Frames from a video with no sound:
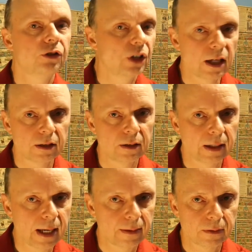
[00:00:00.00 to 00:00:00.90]
just
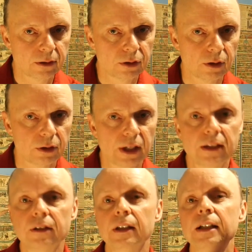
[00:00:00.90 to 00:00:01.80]
the Catholic Church,
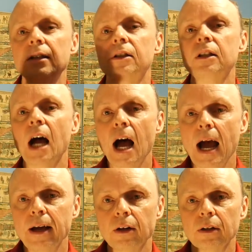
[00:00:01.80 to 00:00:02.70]
it's the
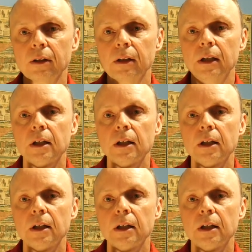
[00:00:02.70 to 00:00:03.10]
entire